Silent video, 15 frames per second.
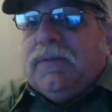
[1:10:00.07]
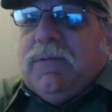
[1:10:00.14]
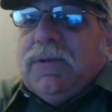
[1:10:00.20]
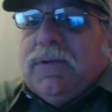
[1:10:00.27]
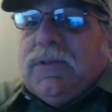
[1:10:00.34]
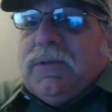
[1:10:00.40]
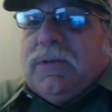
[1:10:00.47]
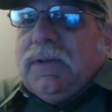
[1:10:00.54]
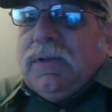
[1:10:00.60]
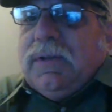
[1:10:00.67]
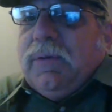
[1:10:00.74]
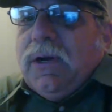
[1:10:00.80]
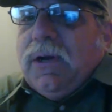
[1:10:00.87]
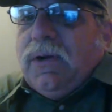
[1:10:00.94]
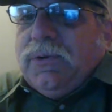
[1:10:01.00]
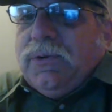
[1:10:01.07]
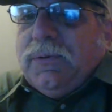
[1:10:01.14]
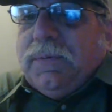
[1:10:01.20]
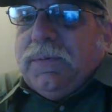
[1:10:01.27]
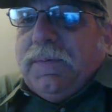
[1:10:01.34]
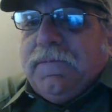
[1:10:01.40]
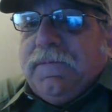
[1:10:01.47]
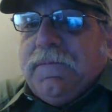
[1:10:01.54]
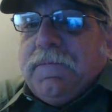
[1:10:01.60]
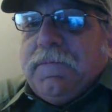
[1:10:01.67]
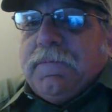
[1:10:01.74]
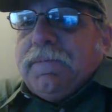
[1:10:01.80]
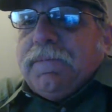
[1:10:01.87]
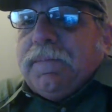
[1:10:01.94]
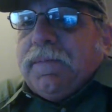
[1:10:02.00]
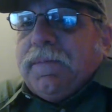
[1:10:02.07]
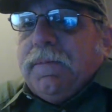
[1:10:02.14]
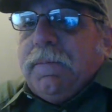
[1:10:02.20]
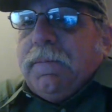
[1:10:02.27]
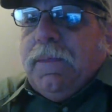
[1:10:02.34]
We all do. We get so